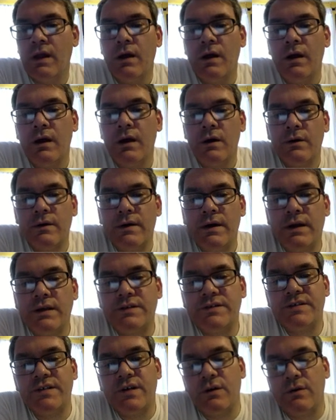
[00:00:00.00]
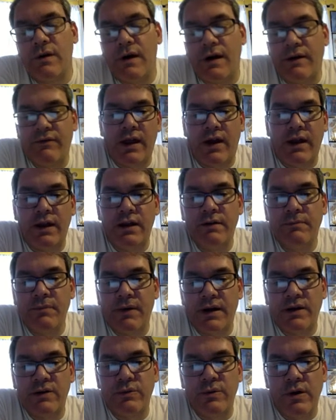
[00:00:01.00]
Okay, so I've added my
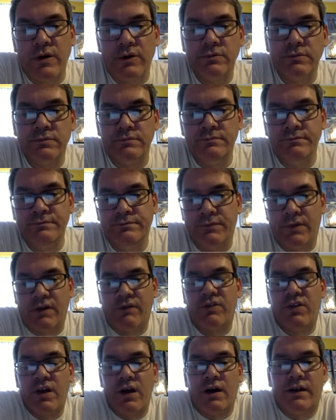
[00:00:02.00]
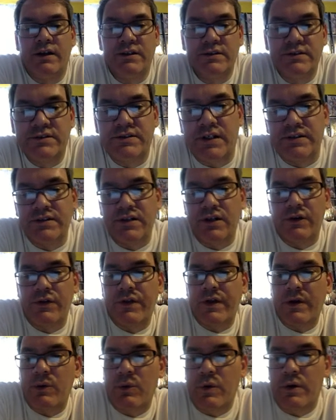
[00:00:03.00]
quote. If the audience does know, they
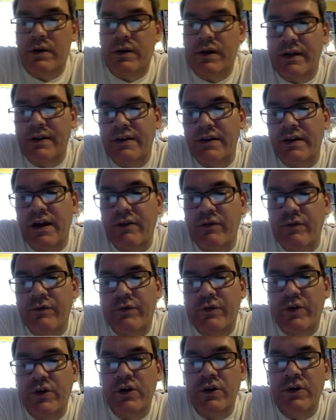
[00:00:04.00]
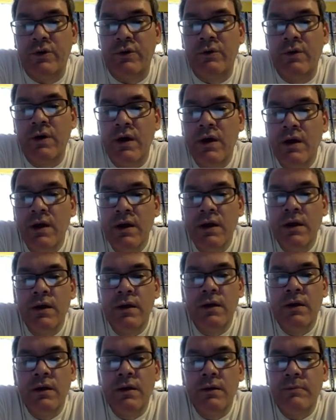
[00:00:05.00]
will work like the devil for you
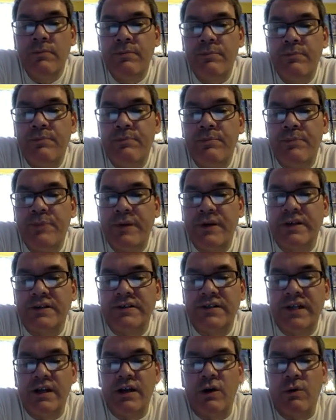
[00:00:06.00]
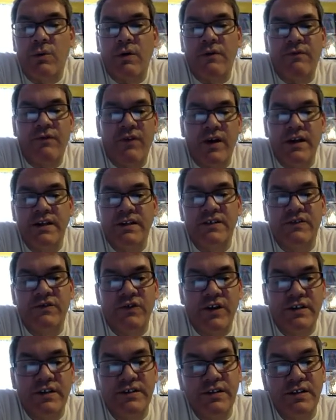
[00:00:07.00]
because they know what fate is
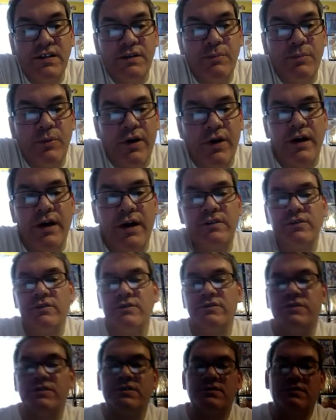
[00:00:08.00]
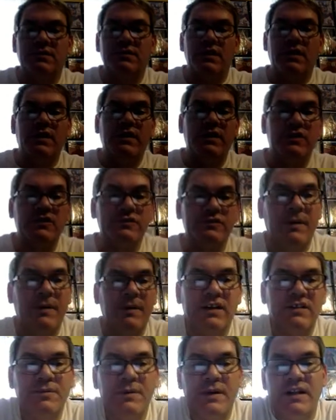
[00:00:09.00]
facing the poor actors. And here's my
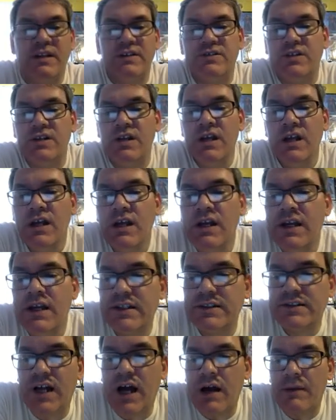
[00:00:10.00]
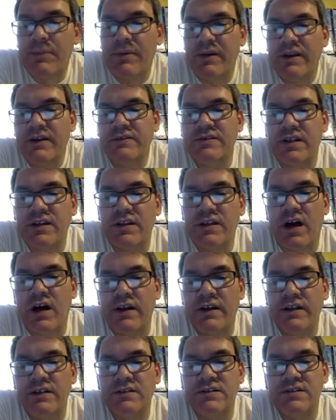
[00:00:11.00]
explanation. Hitchcock believes that the
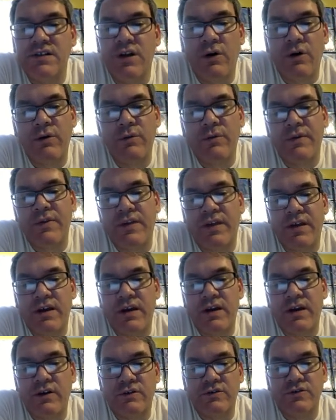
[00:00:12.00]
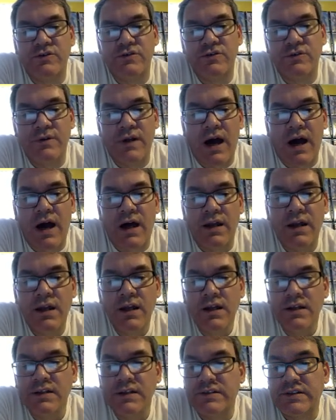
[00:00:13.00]
audience, knowing what the characters do not,
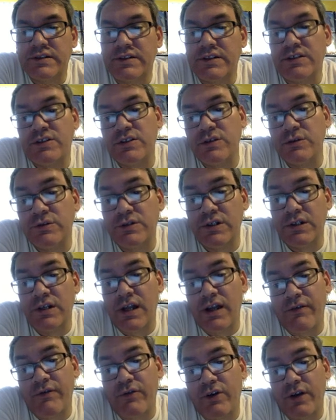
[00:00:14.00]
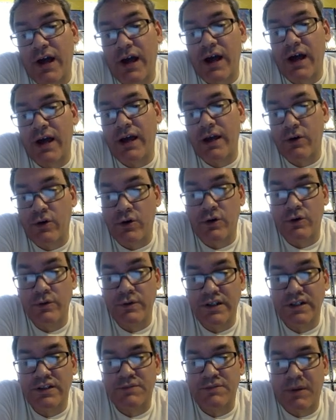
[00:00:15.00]
such as who should live or die or who
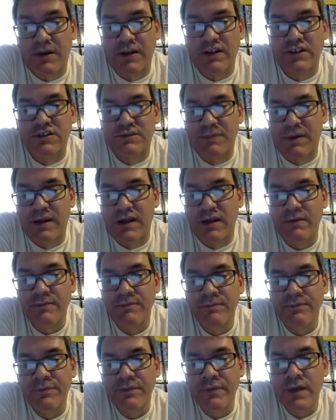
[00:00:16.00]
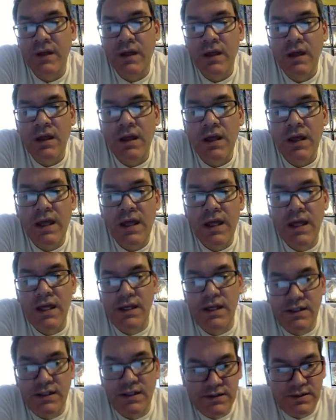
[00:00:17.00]
needs punishment,
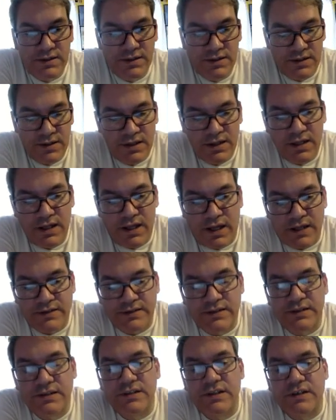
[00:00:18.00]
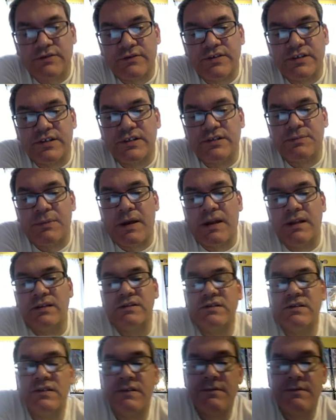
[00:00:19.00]
is the essence of suspense.